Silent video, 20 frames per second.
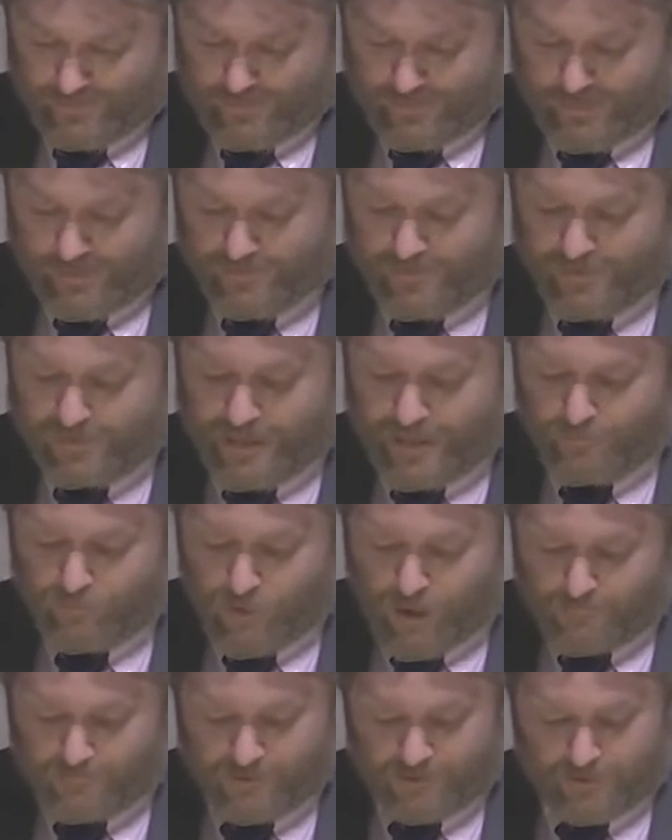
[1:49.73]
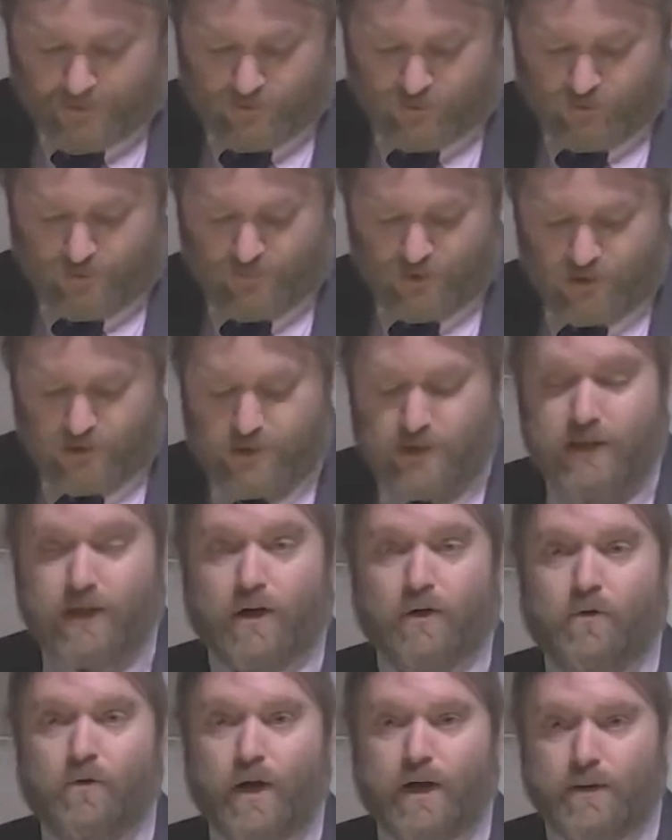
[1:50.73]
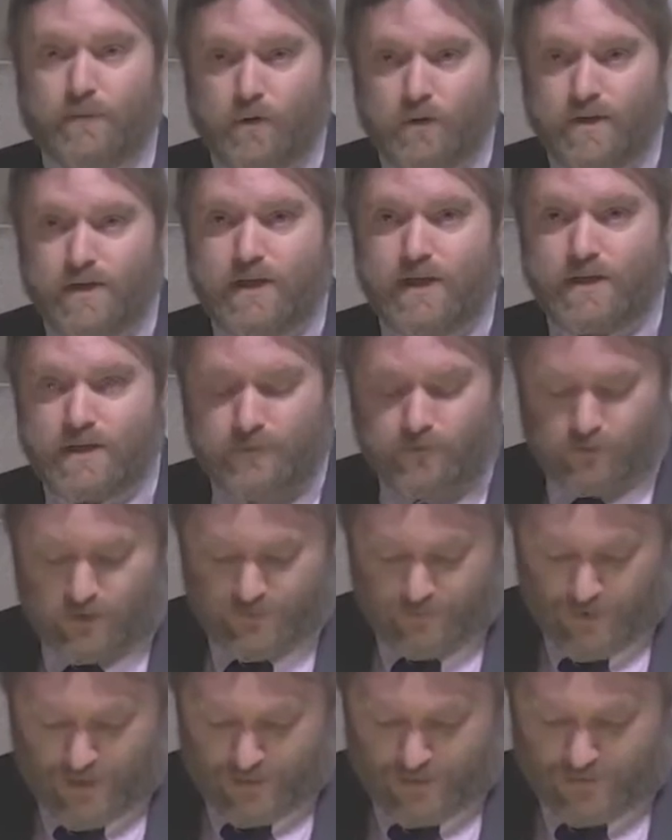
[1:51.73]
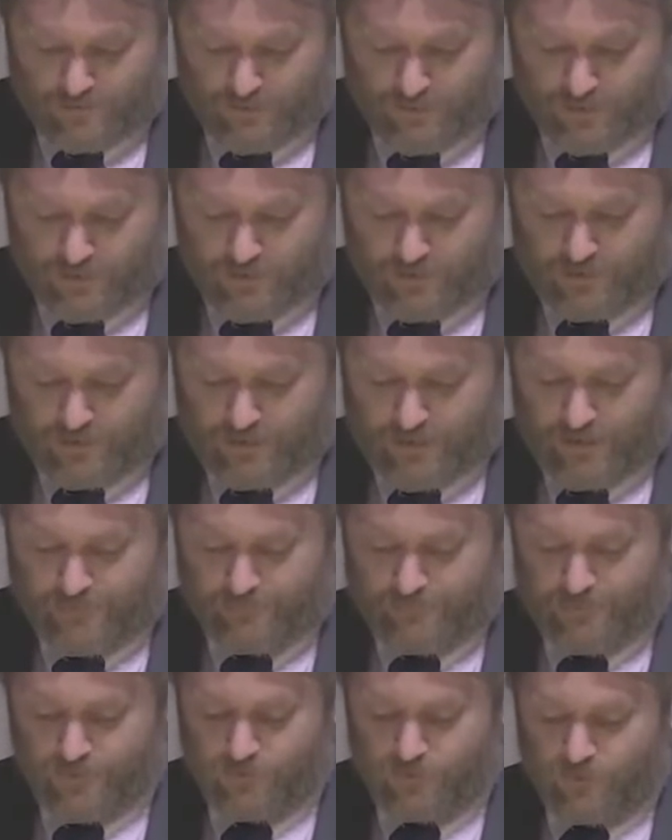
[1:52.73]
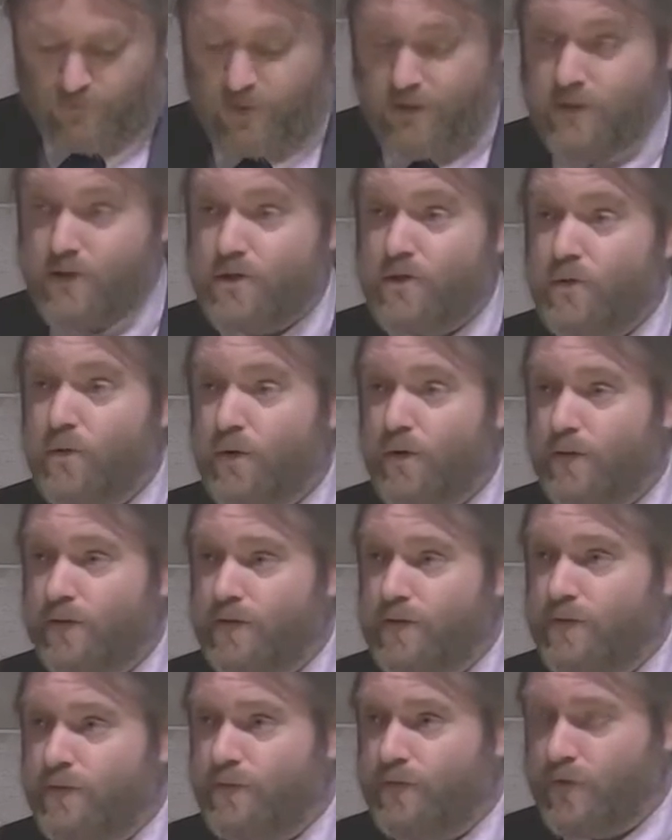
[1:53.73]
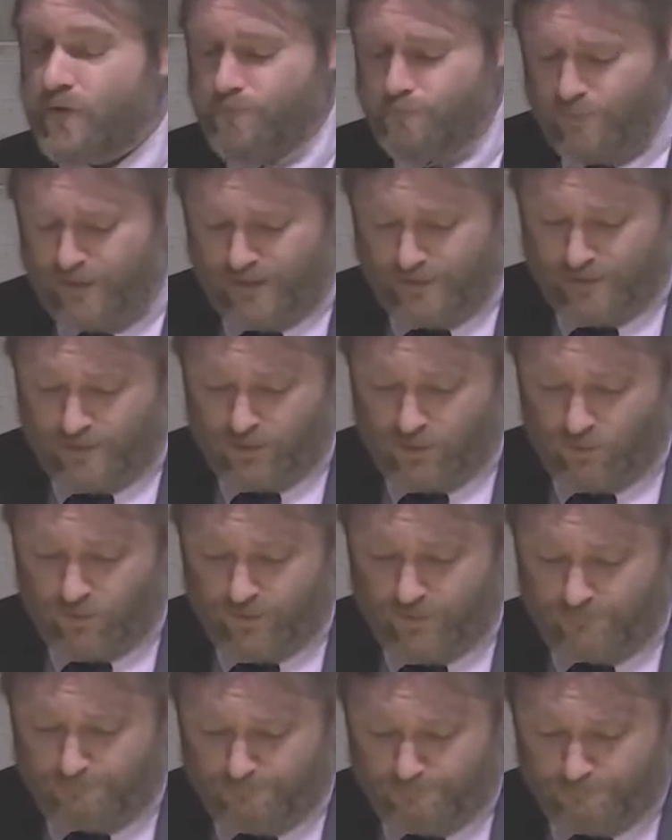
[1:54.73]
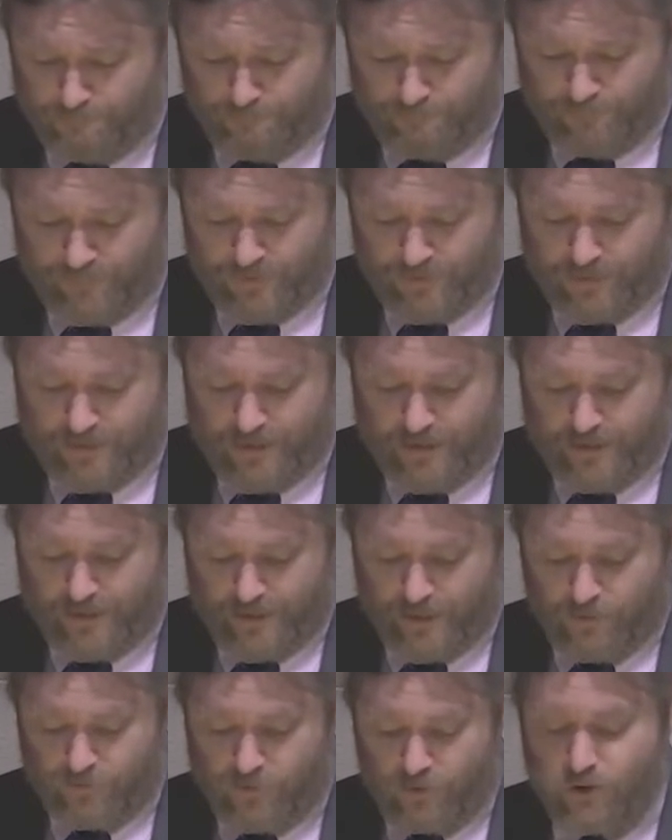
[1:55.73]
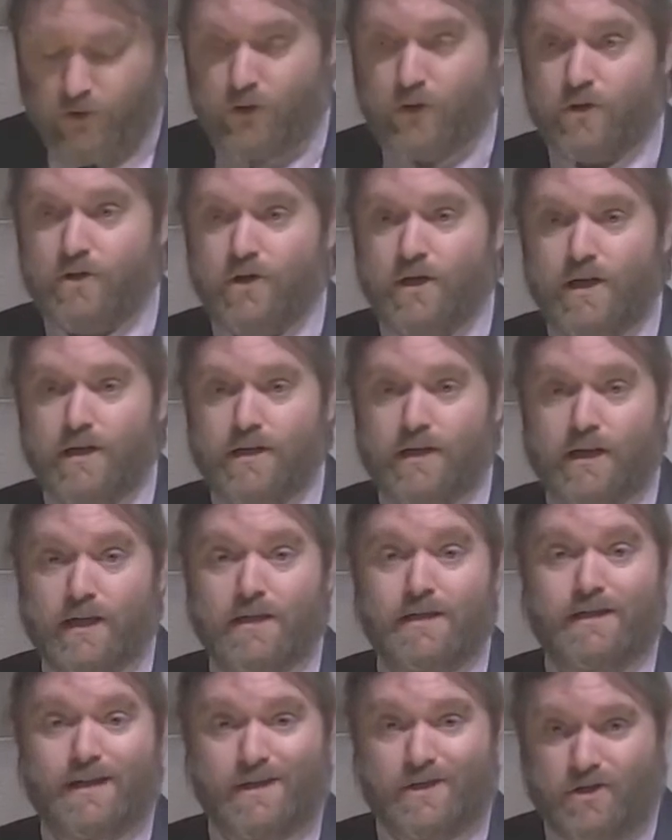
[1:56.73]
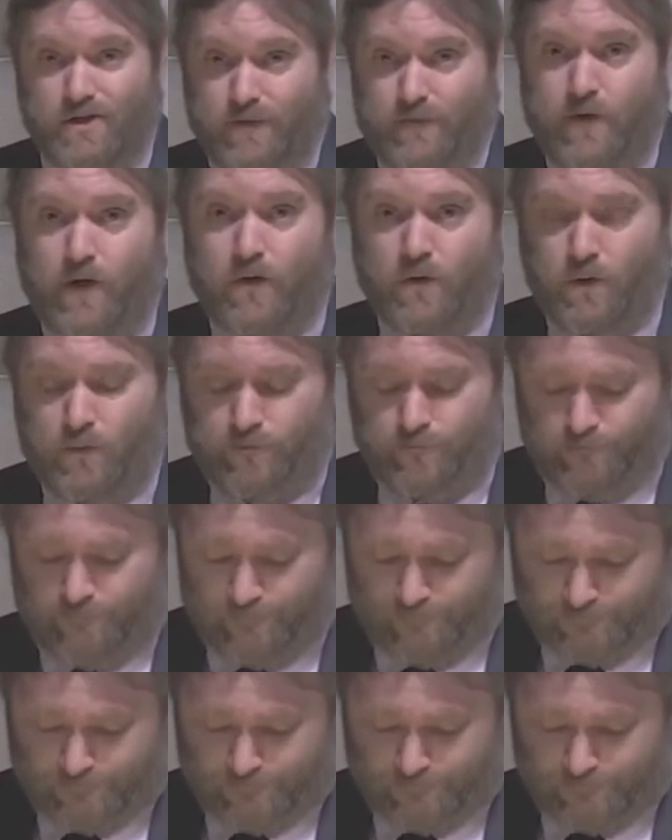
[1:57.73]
And I think that probably contributes to the incredible sense of responsibility that I feel to be a steward for PCUM, to take care of the church as an extension of our home.